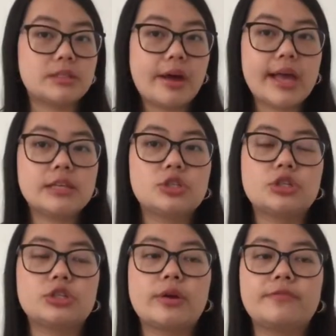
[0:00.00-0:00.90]
a size
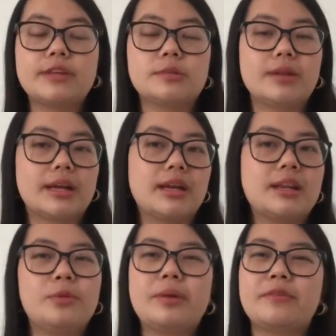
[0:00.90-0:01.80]
just so it fits me like a
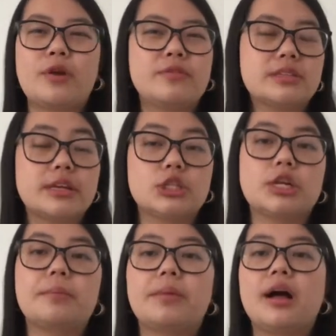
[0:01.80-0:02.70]
little bit of an oversized
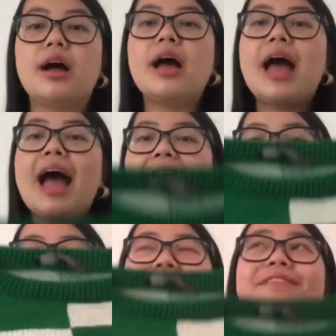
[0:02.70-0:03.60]
jumper,
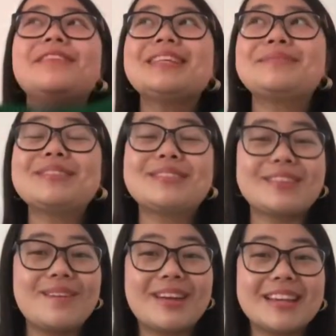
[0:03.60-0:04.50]
and it fits me
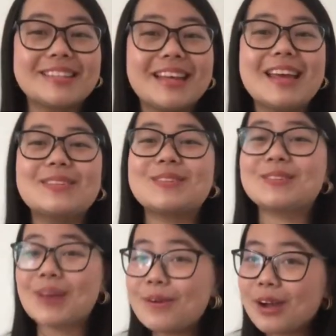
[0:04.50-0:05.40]
so nicely. It's
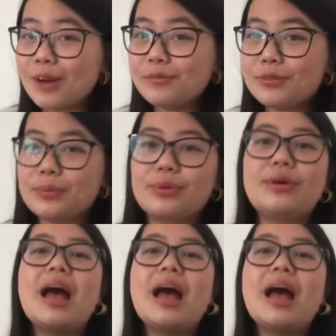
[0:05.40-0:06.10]
so comfortable